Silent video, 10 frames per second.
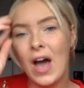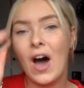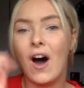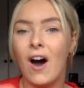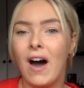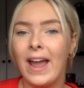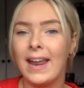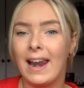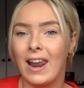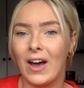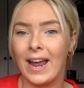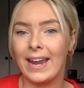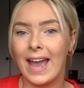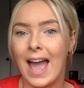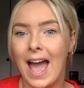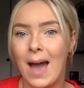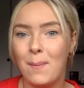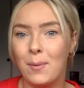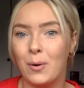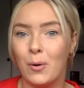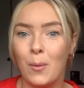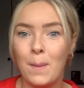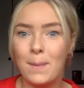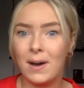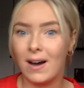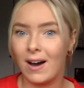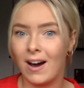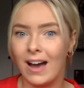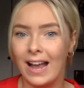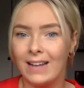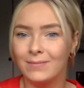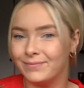I like apple pie.